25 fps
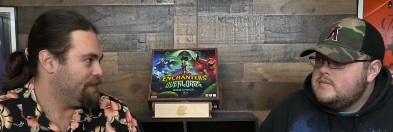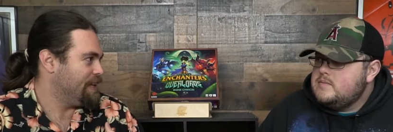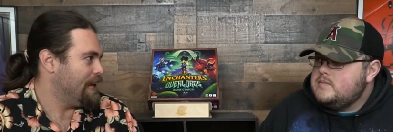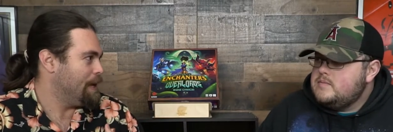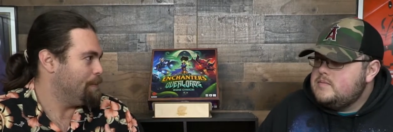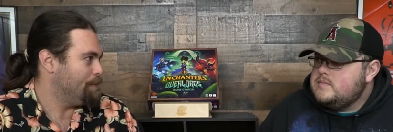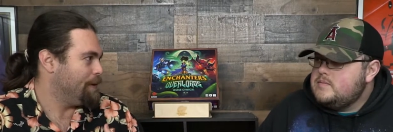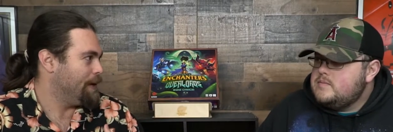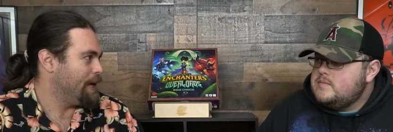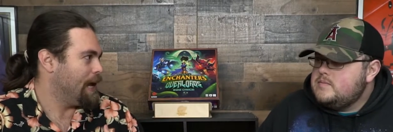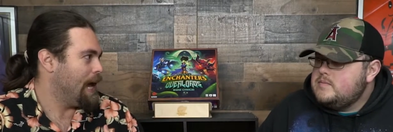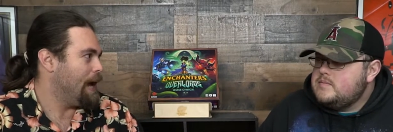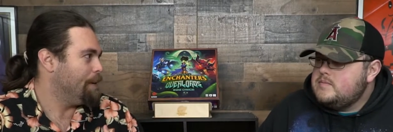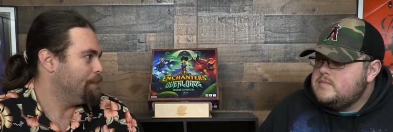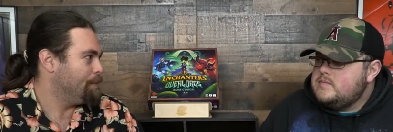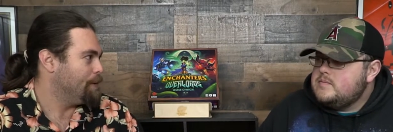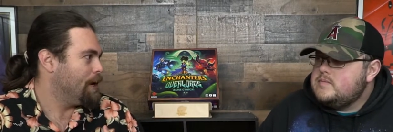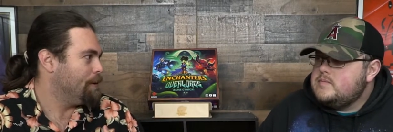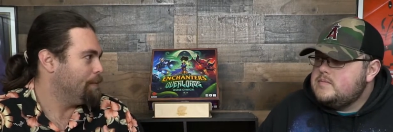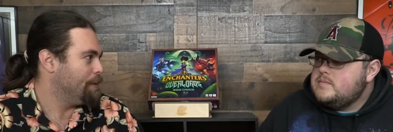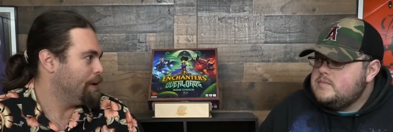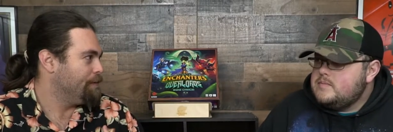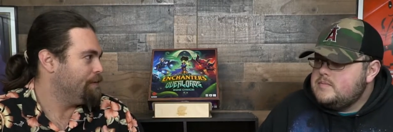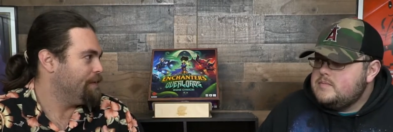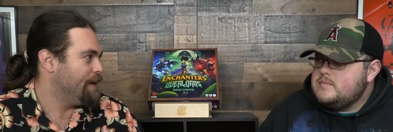Speaker 1: same thing I'm
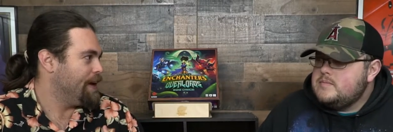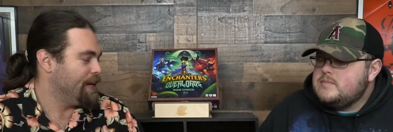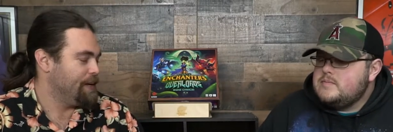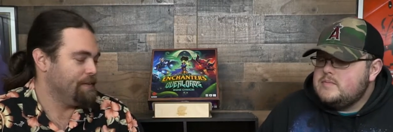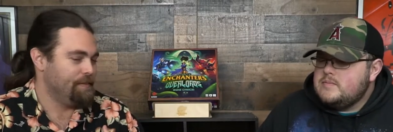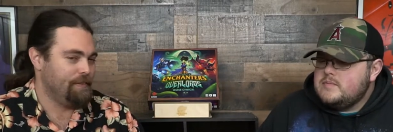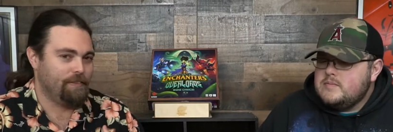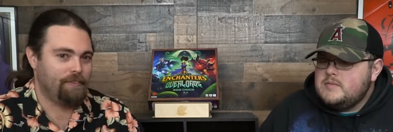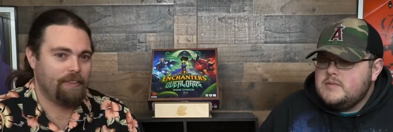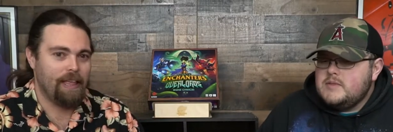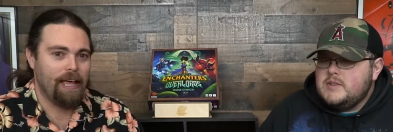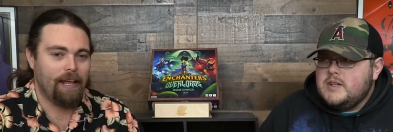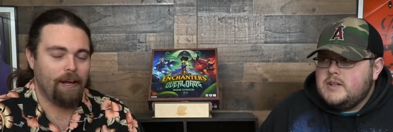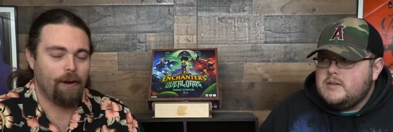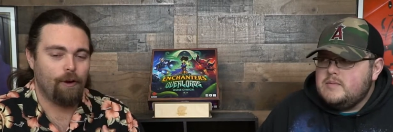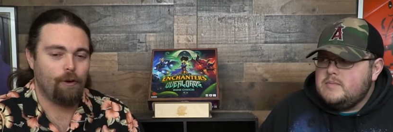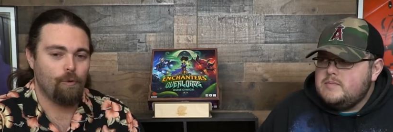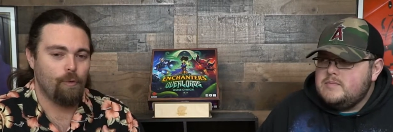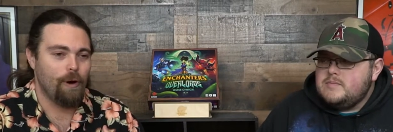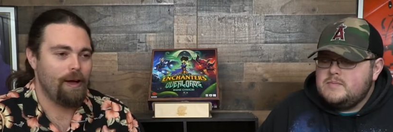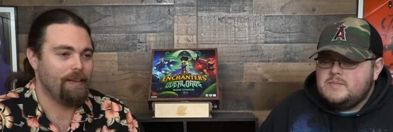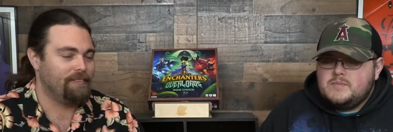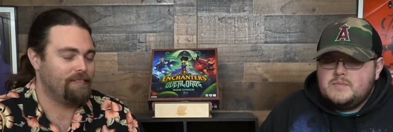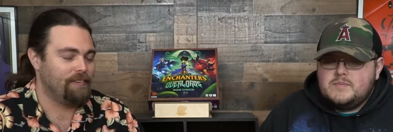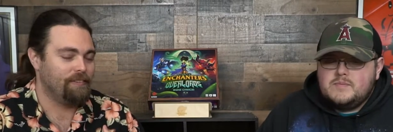not a big fan of, is that
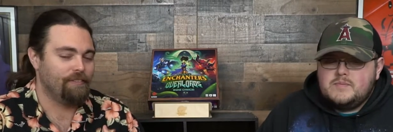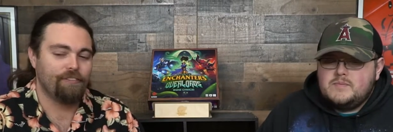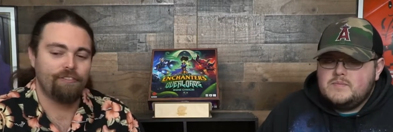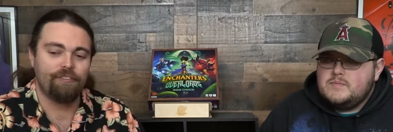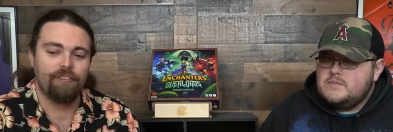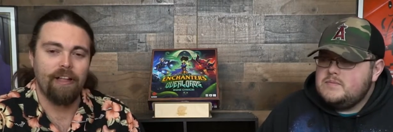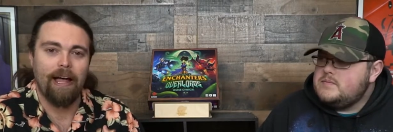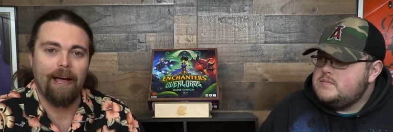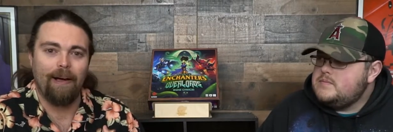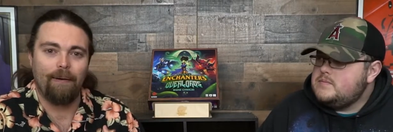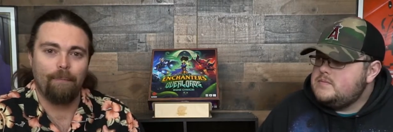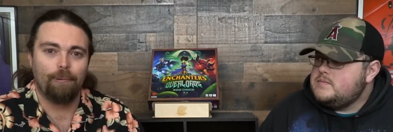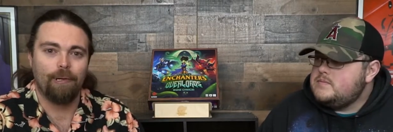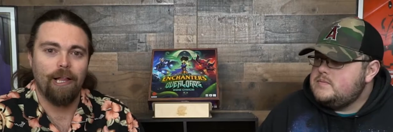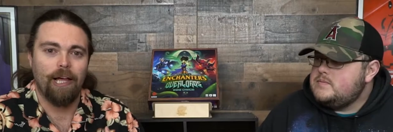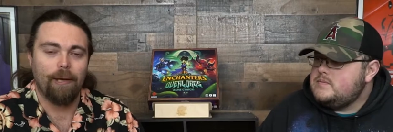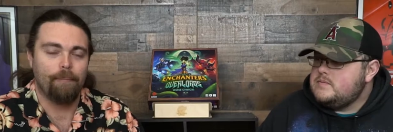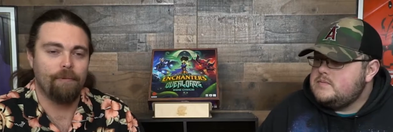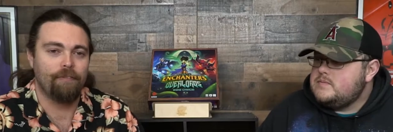aggressive style play.